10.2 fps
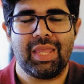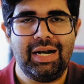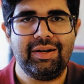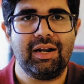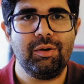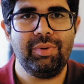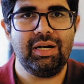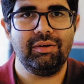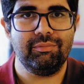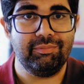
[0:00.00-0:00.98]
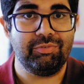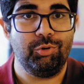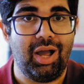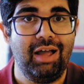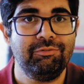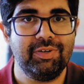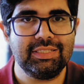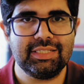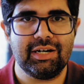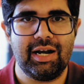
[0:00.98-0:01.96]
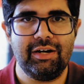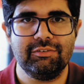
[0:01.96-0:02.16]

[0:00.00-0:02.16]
I'd recommend, if you have faced that kind